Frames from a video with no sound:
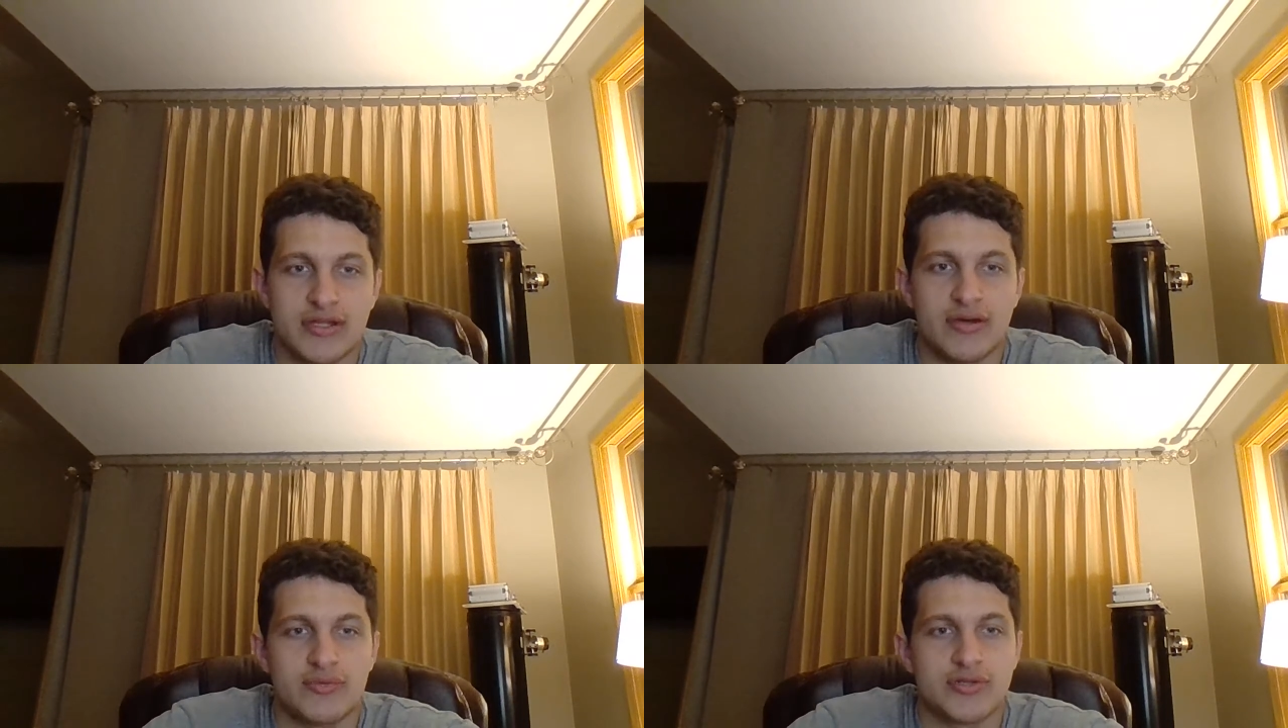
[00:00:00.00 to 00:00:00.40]

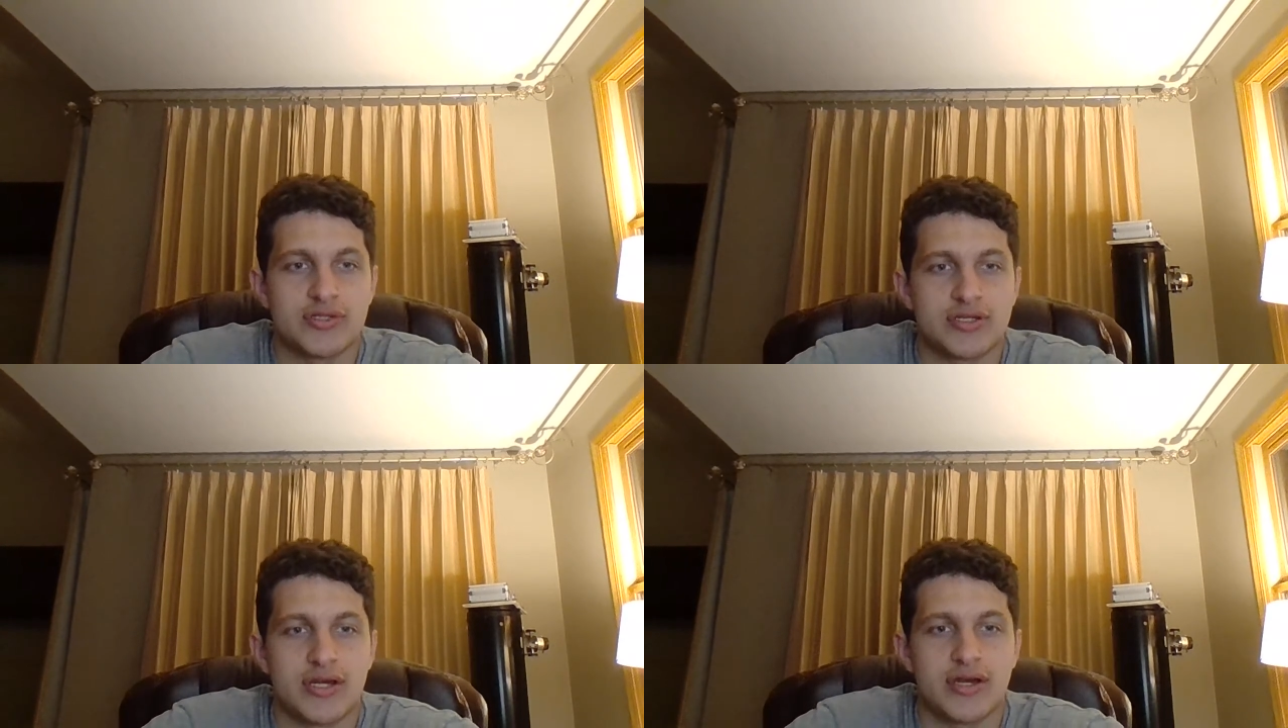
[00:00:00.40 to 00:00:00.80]
that
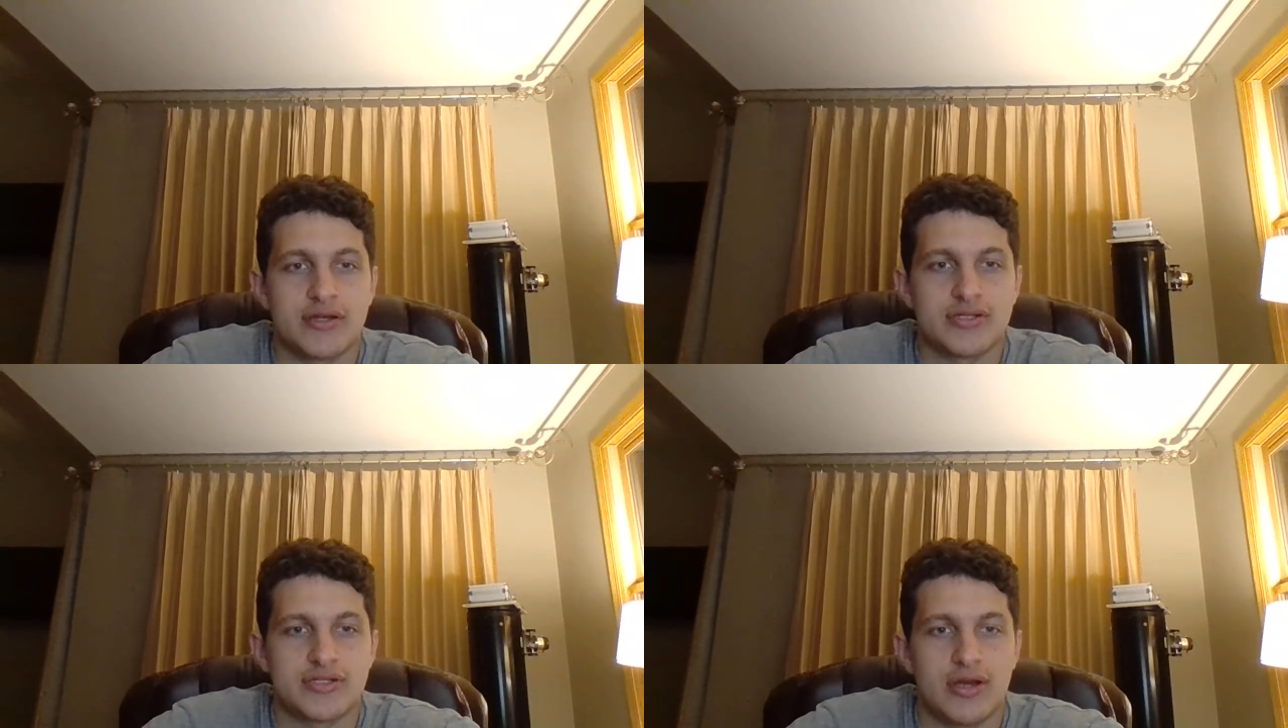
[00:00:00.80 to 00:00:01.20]
was
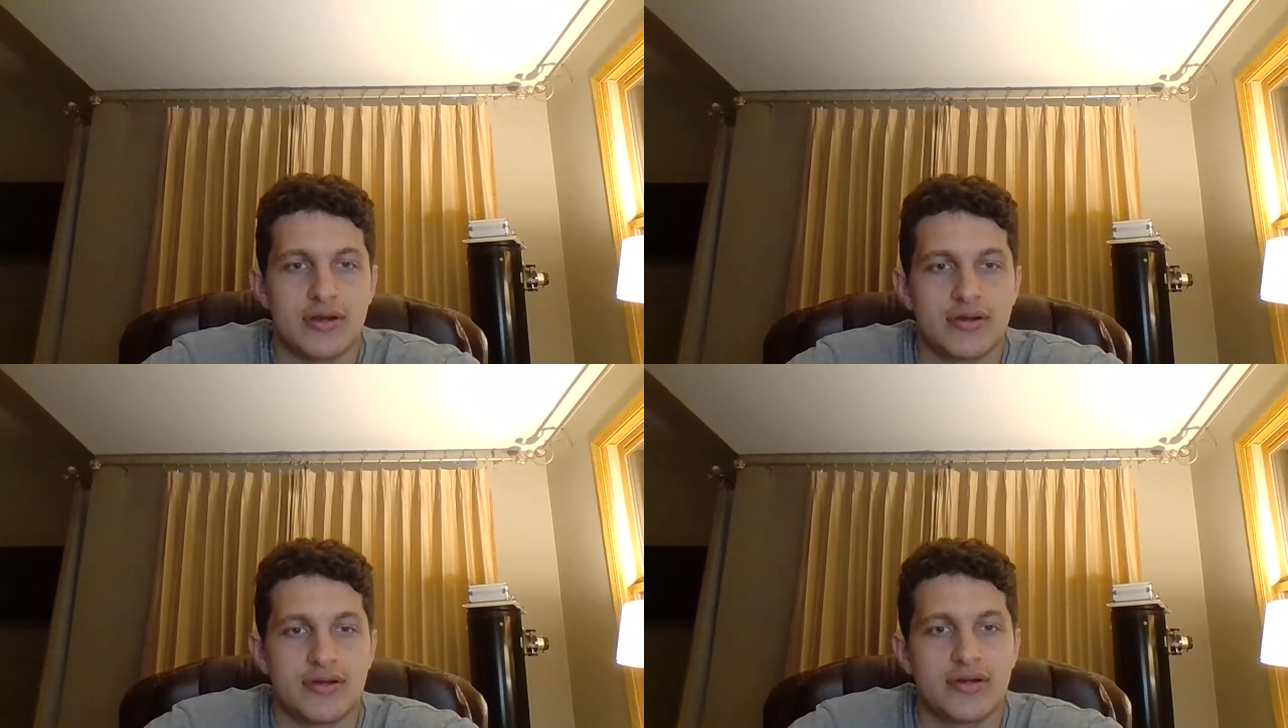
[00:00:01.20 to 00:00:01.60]

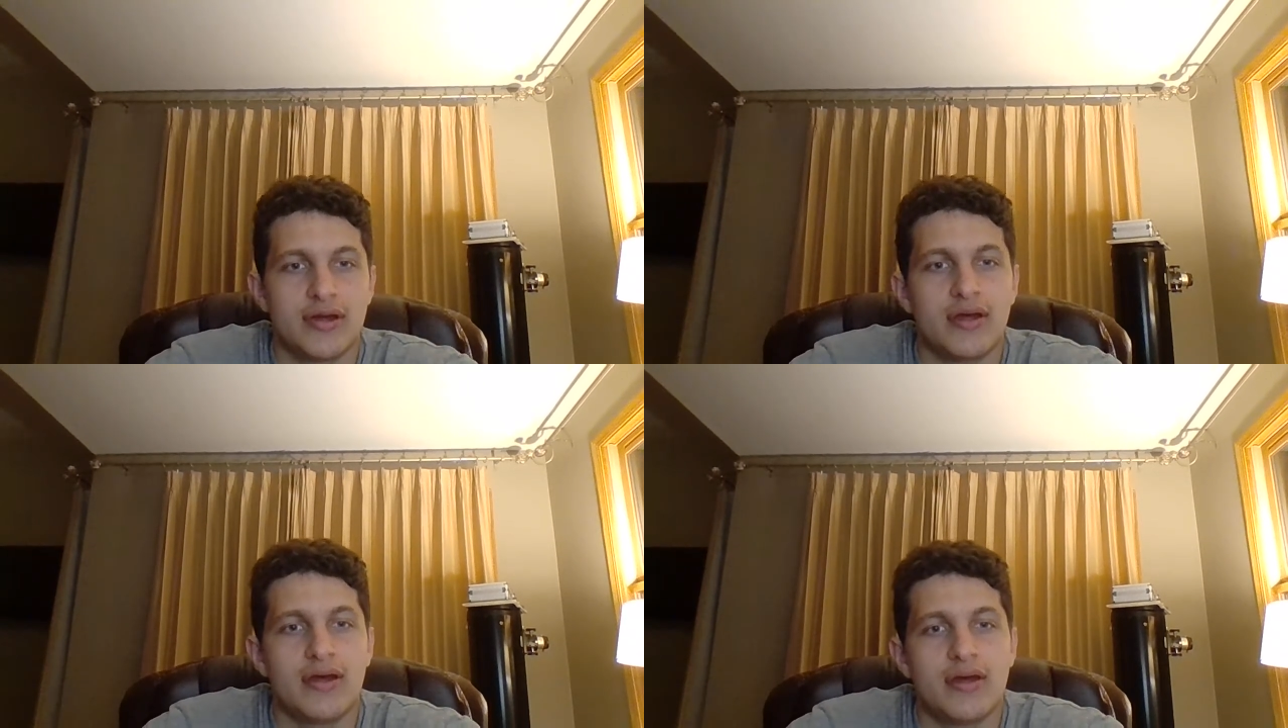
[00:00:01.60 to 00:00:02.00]
stuck,
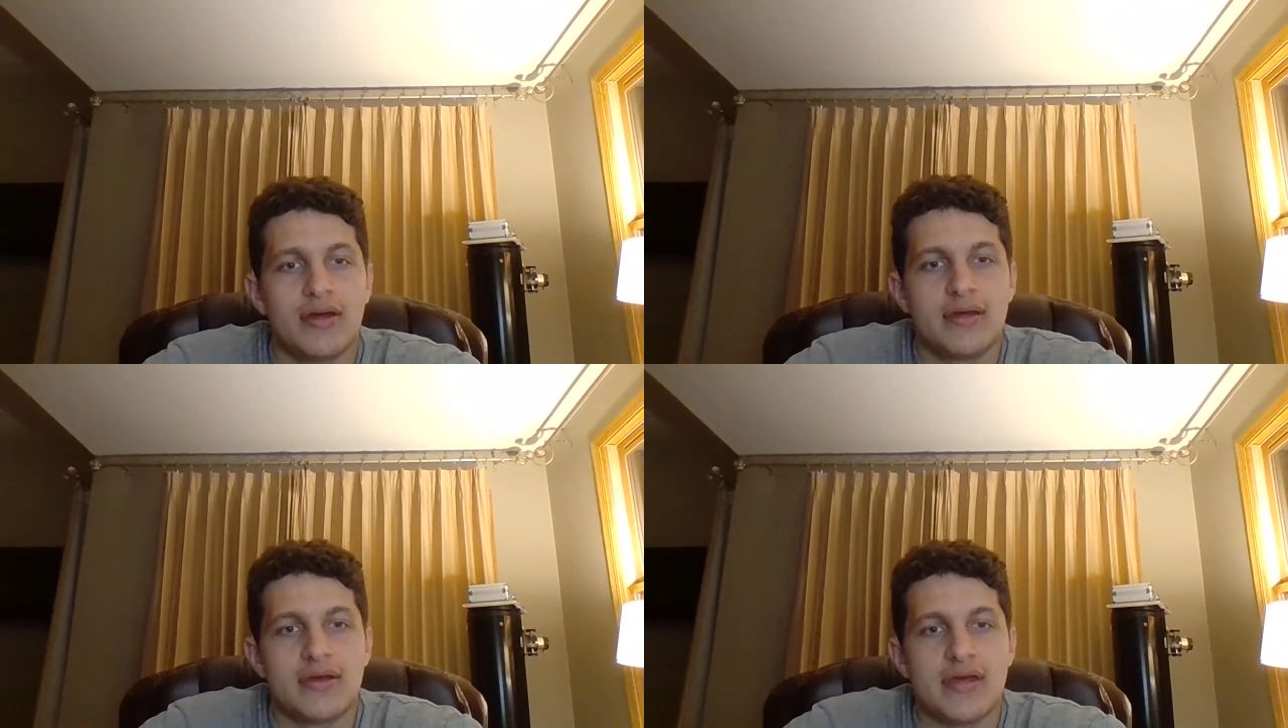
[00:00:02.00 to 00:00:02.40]

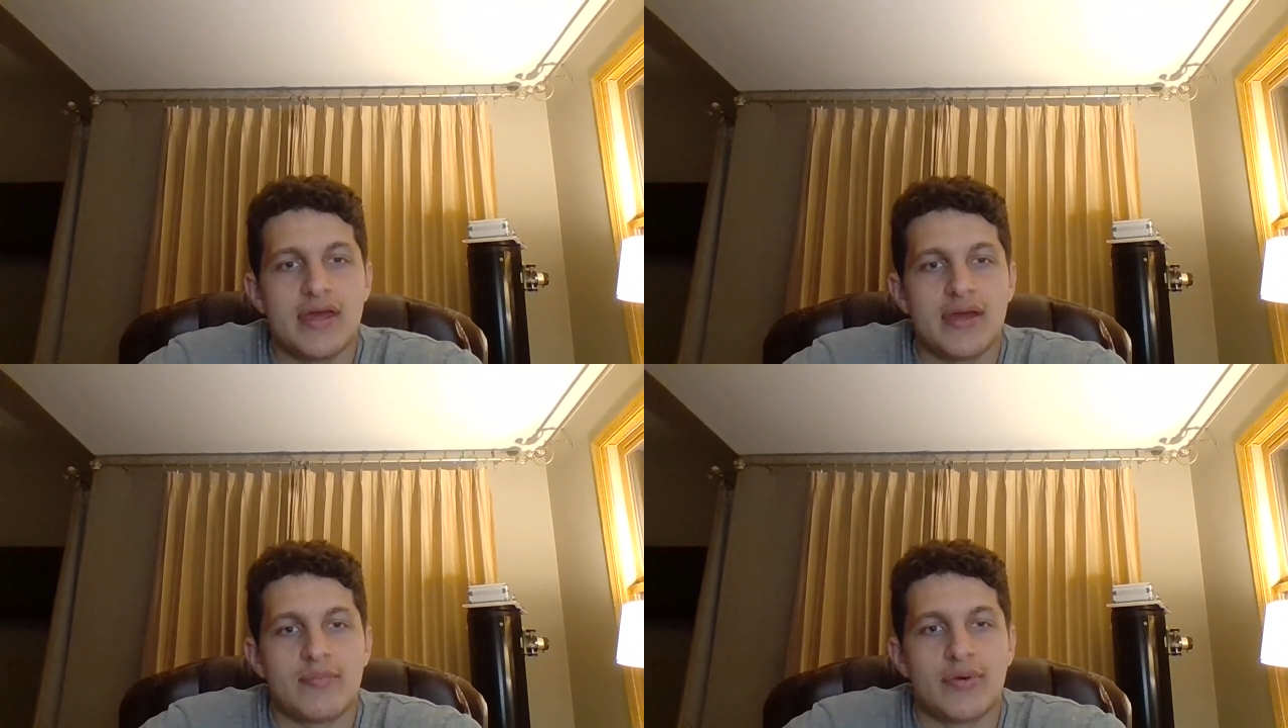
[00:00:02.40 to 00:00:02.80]

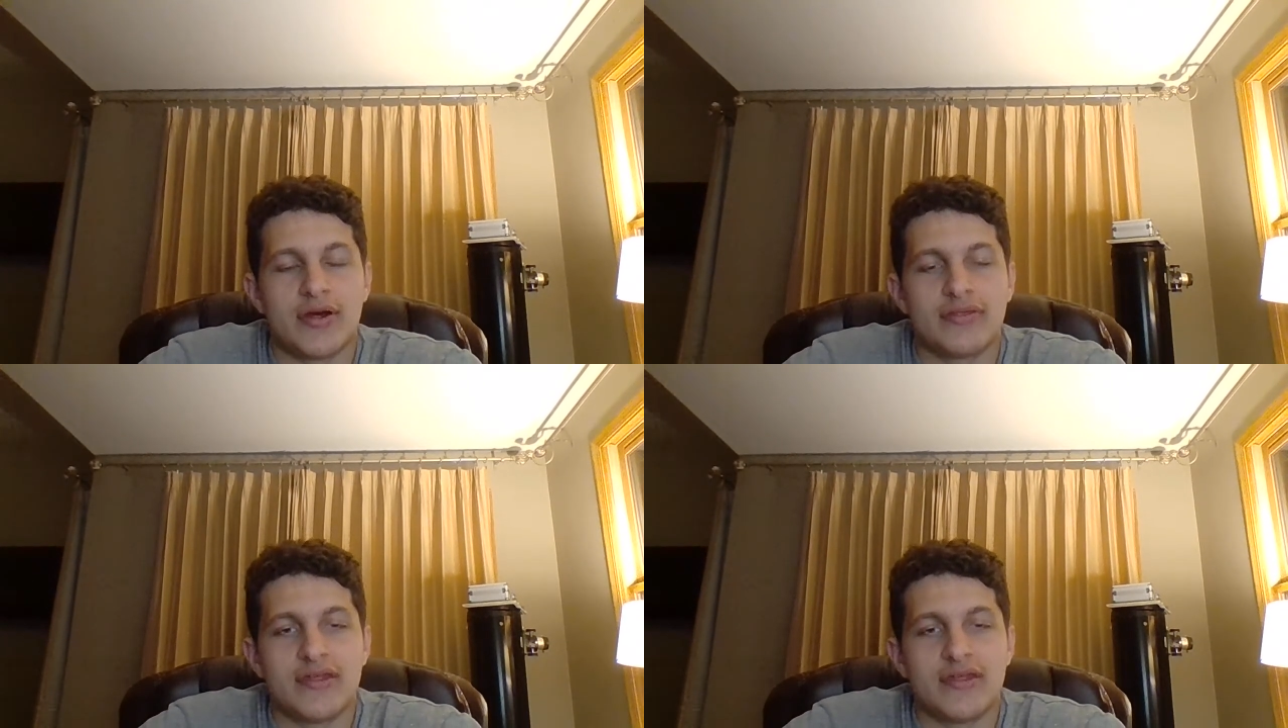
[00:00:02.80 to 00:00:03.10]
but